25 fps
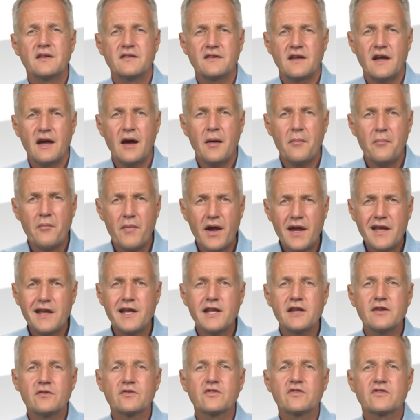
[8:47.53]
They are
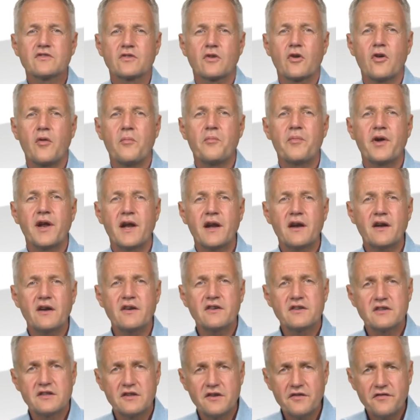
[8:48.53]
mainly used to
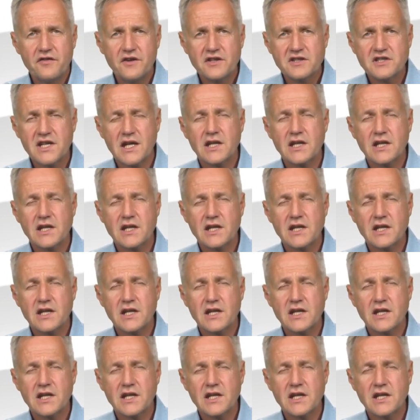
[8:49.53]
compare different